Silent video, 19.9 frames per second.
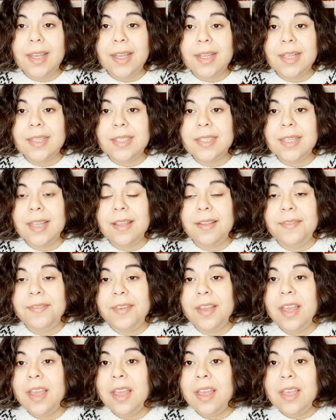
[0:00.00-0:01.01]
and
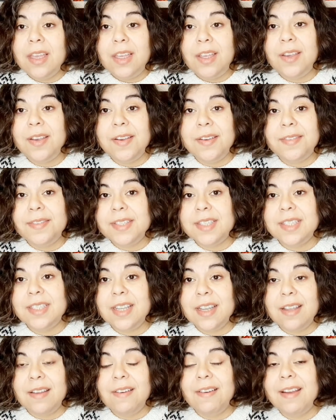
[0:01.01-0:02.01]
if you have
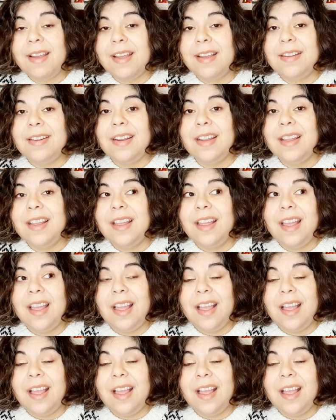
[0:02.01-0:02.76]
stuck around